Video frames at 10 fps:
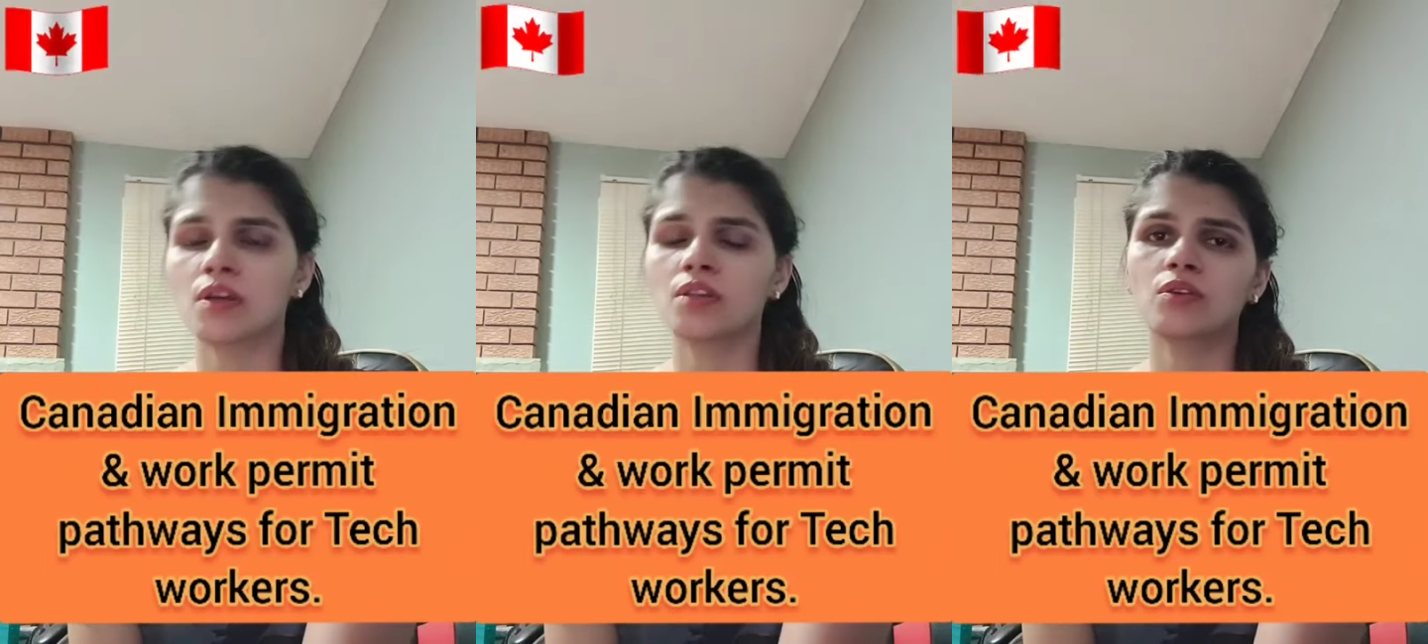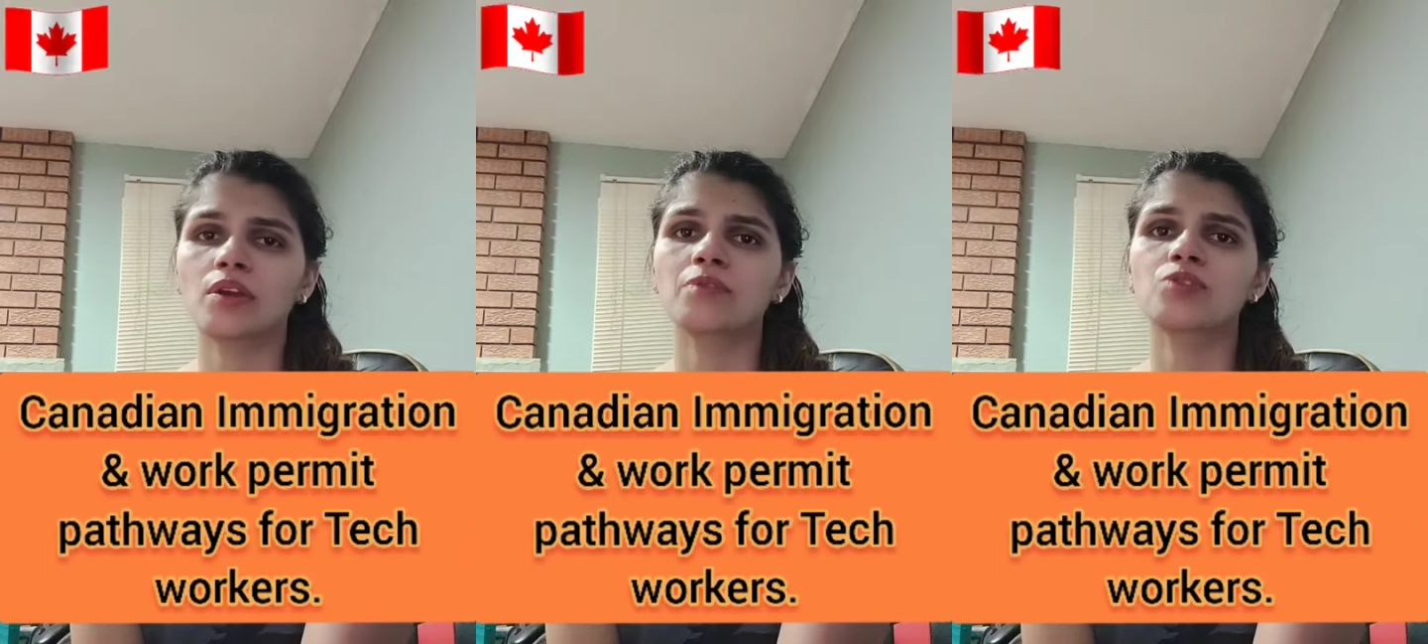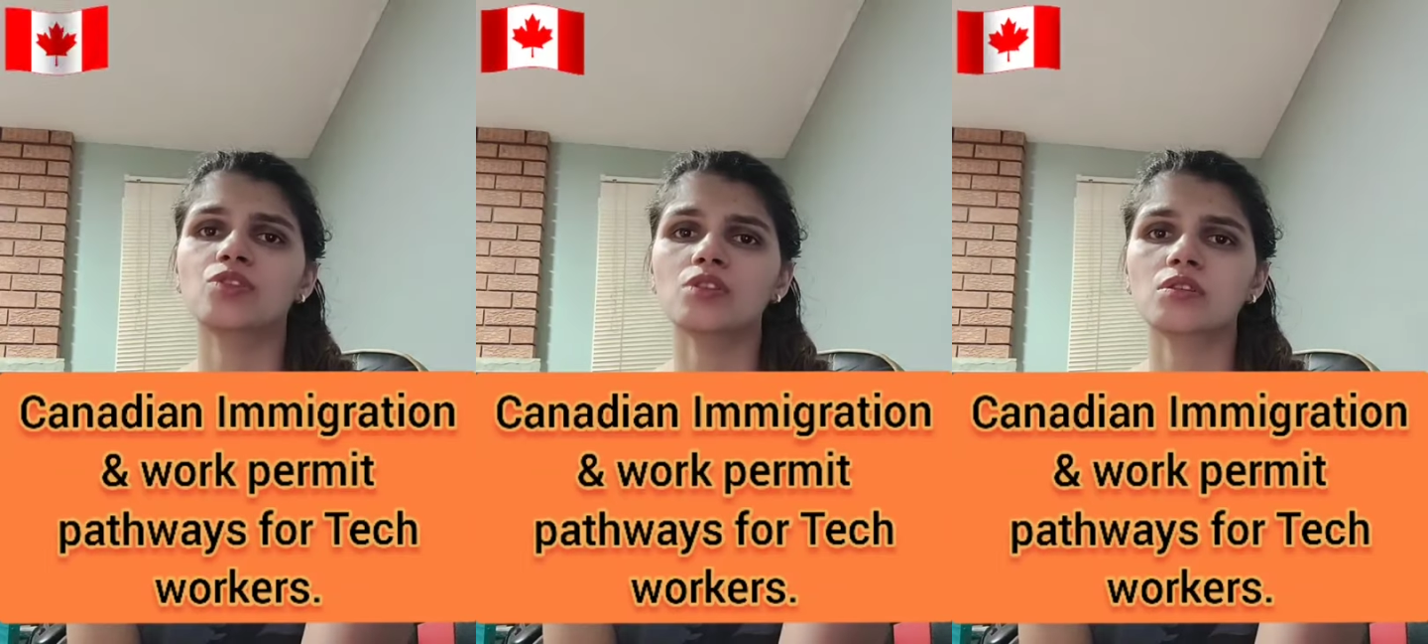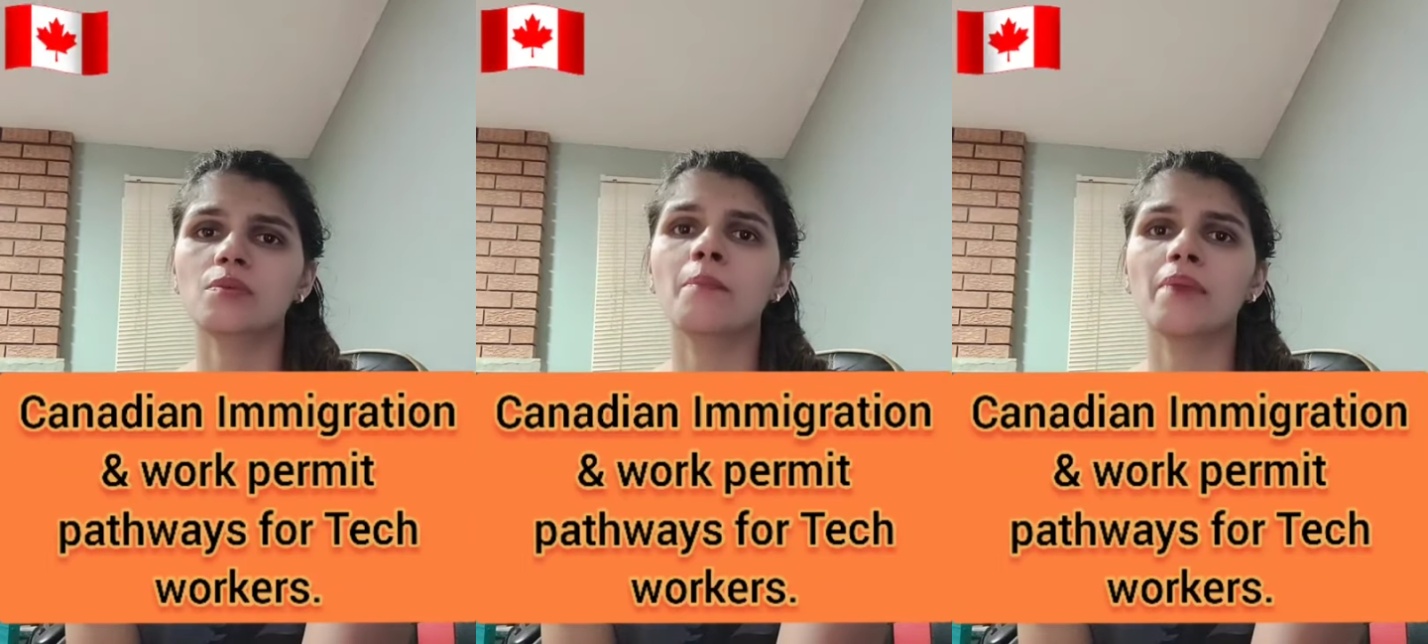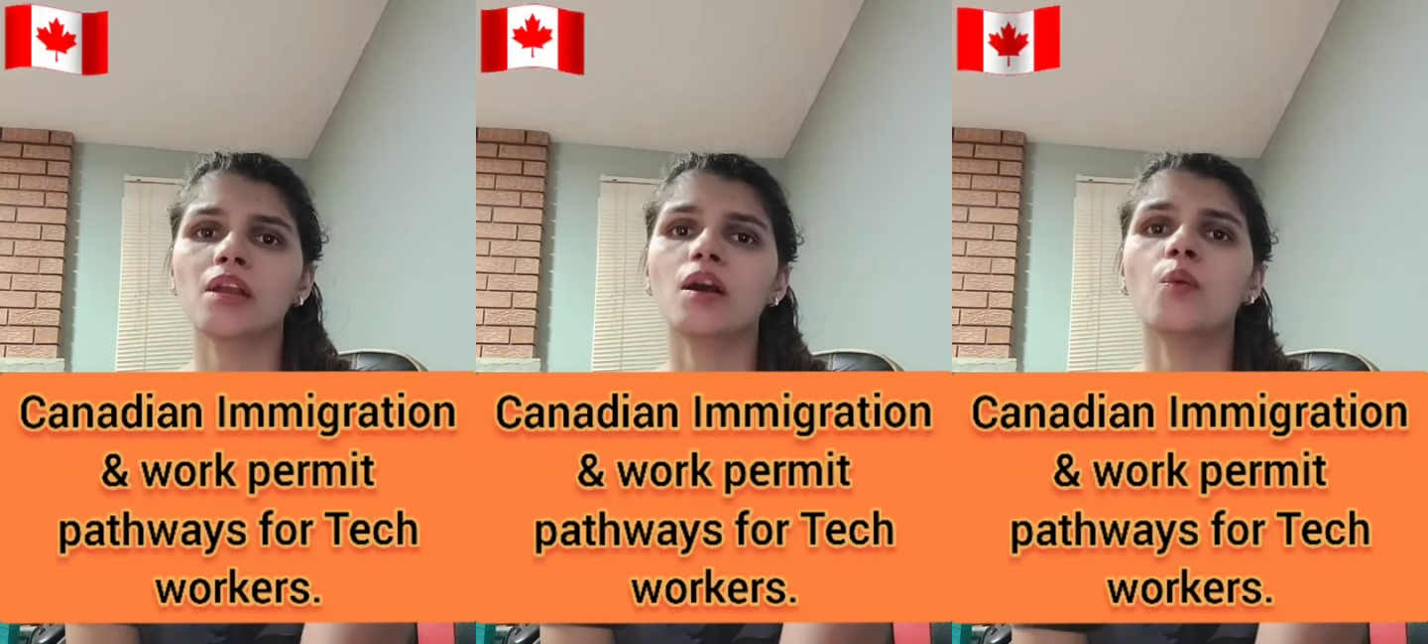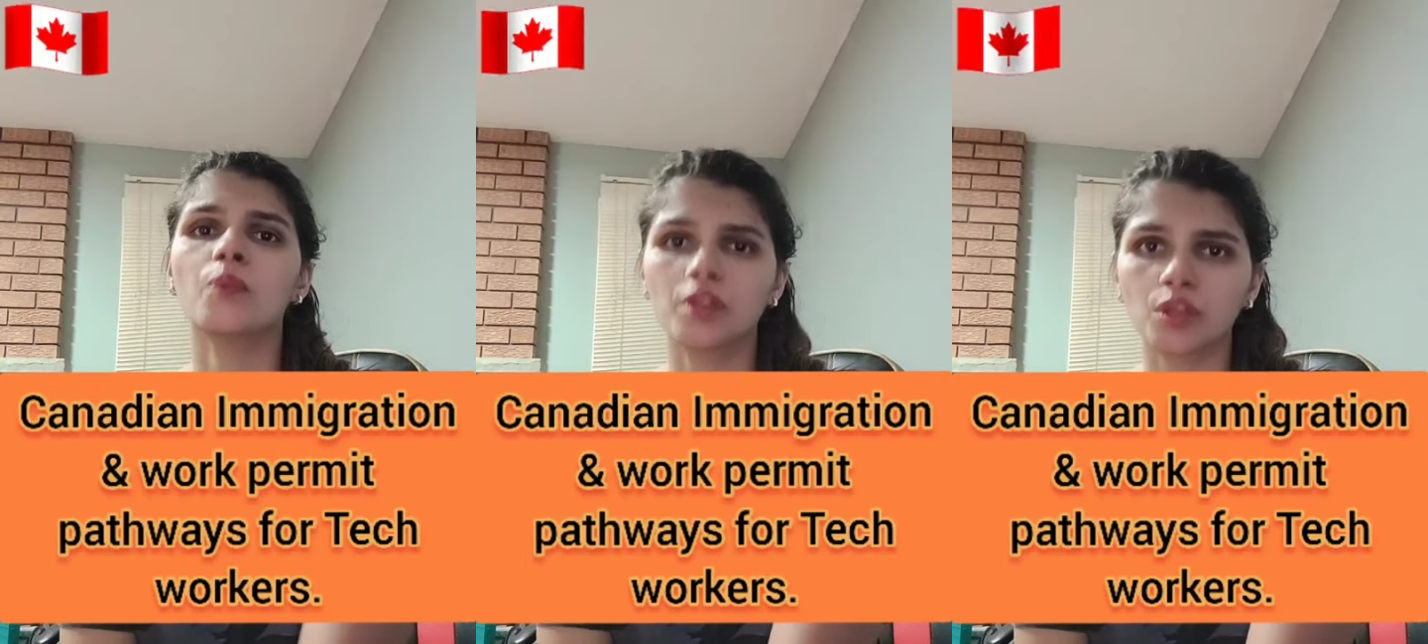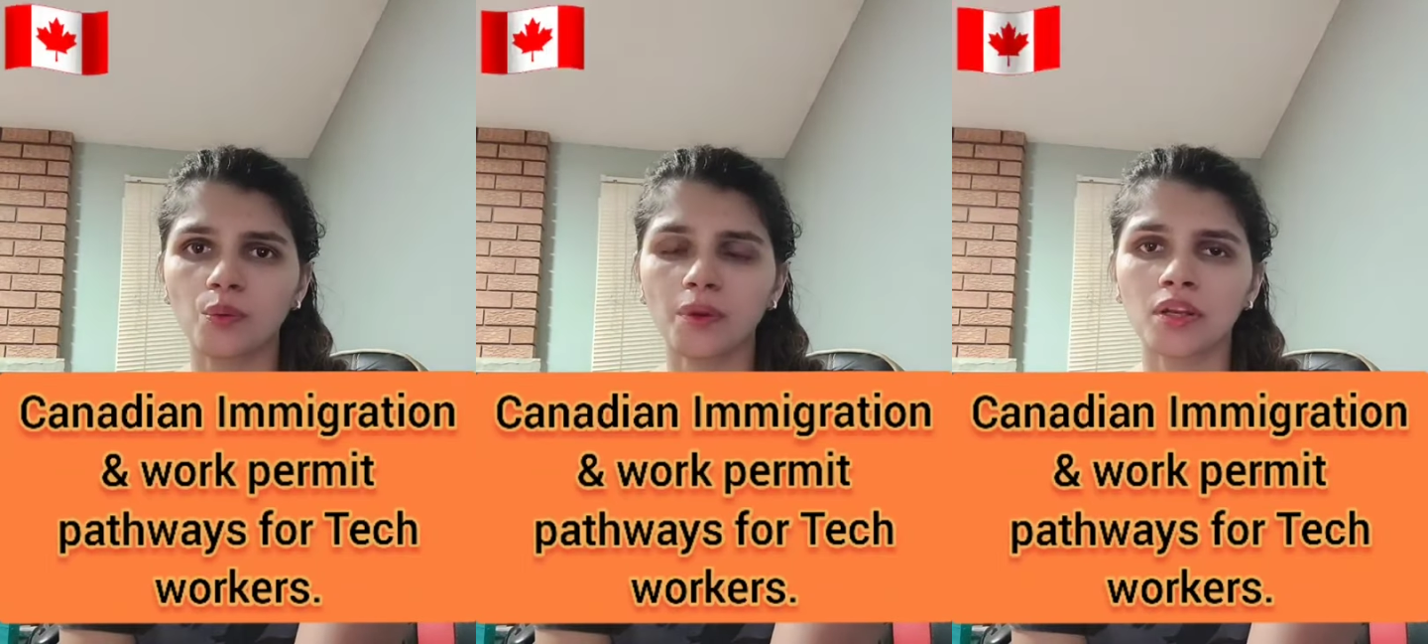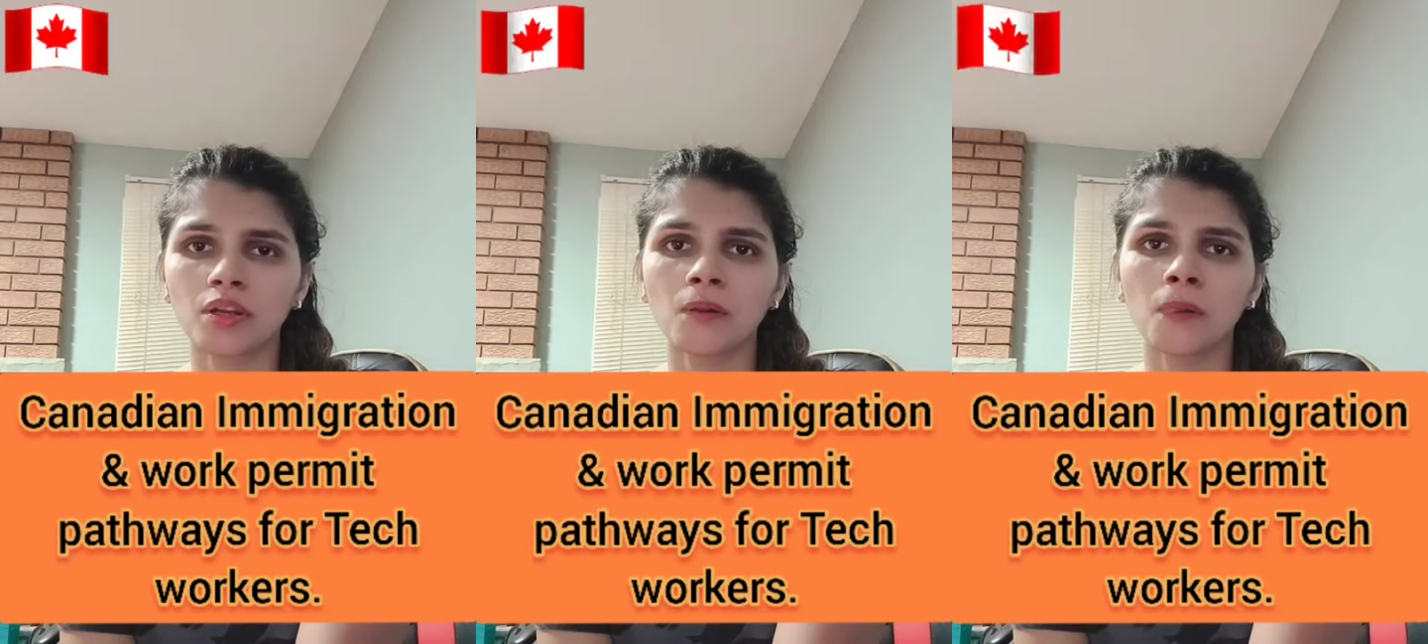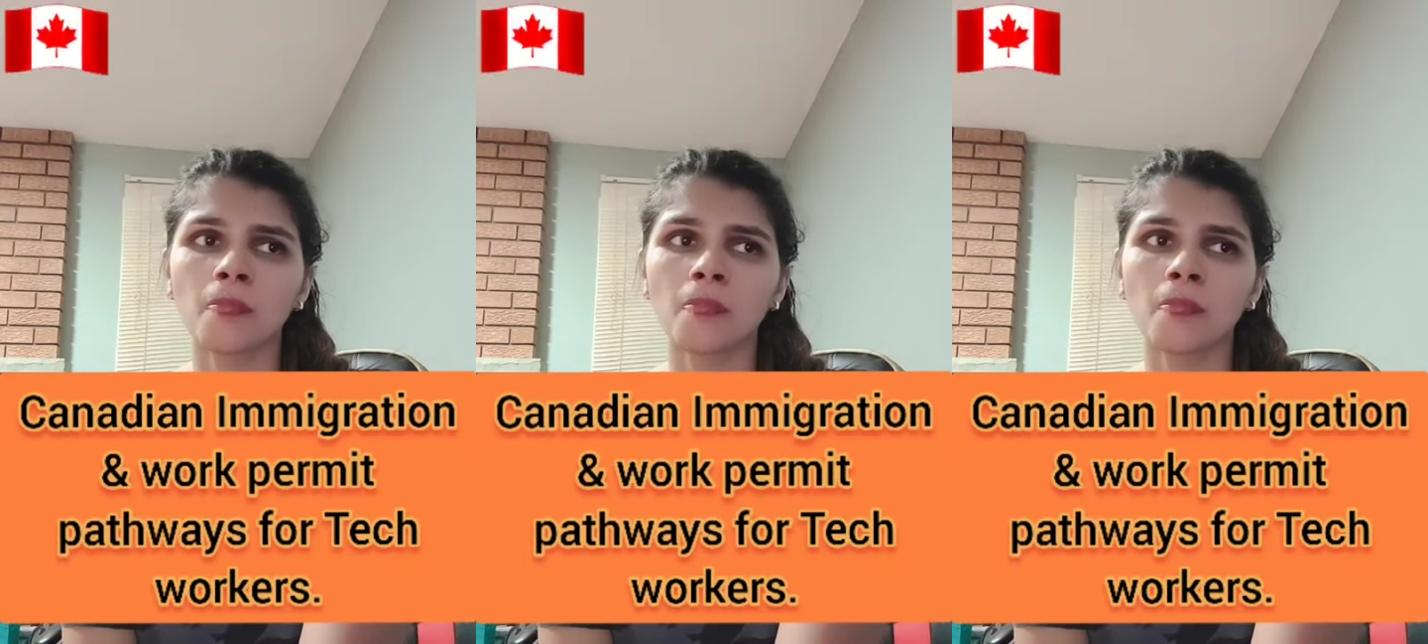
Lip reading: so I thought I would just make a video and